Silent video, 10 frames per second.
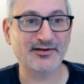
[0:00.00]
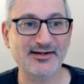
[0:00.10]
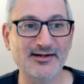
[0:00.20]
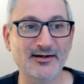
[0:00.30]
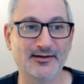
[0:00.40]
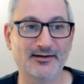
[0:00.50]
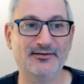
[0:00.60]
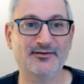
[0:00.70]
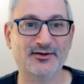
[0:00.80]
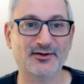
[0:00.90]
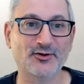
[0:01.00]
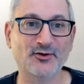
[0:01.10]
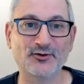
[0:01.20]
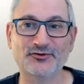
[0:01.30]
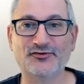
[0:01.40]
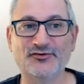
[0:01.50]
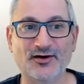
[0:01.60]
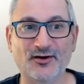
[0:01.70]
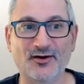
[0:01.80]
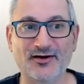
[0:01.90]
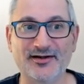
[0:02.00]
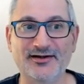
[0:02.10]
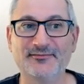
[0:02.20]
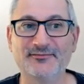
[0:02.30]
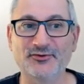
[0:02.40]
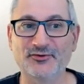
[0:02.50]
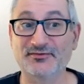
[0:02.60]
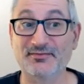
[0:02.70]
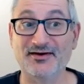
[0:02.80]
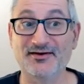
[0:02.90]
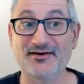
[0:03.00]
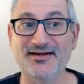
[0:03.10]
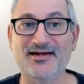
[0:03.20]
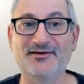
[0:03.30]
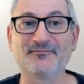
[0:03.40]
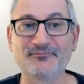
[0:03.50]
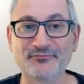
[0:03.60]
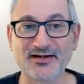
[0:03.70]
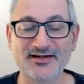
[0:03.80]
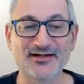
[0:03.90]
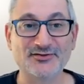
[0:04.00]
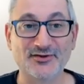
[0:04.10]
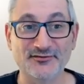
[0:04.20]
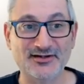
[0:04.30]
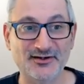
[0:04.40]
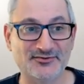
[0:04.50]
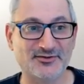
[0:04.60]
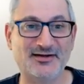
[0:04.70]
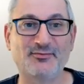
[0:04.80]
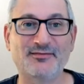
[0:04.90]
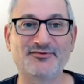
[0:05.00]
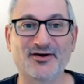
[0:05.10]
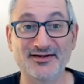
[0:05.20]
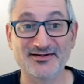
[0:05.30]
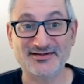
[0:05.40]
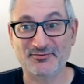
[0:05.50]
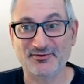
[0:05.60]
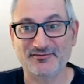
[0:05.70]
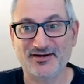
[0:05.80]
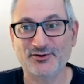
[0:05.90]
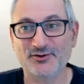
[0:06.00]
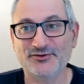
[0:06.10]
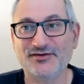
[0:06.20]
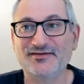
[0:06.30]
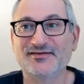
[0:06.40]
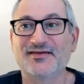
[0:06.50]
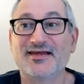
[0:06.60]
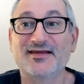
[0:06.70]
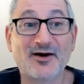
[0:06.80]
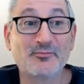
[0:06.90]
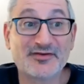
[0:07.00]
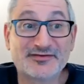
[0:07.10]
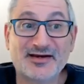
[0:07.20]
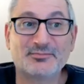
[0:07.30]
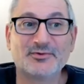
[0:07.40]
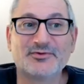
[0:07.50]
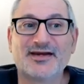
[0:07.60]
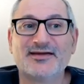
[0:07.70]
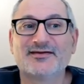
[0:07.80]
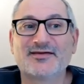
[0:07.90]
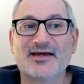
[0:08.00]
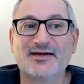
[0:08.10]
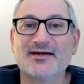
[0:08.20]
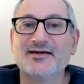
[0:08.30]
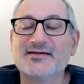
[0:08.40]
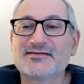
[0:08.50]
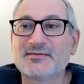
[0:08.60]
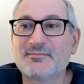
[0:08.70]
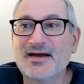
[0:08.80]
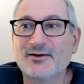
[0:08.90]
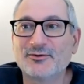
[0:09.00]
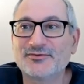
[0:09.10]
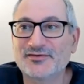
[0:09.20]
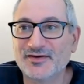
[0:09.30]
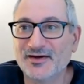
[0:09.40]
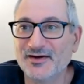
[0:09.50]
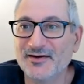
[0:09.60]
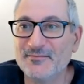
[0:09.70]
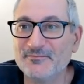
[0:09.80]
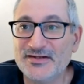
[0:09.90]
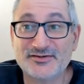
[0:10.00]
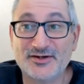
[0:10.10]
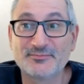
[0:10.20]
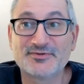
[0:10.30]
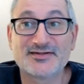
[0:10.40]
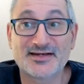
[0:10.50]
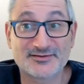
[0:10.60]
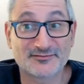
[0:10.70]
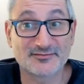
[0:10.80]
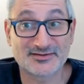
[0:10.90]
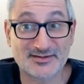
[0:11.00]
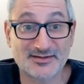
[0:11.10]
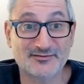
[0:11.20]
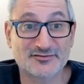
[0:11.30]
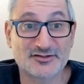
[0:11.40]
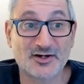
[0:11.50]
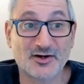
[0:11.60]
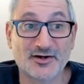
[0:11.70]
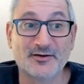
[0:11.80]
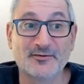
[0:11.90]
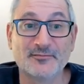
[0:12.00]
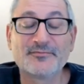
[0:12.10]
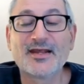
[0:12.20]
the course that I talked about at the end. So if you go to our website and take one of our courses, they come with sample data set, and it's about it's open data from the city of Chicago,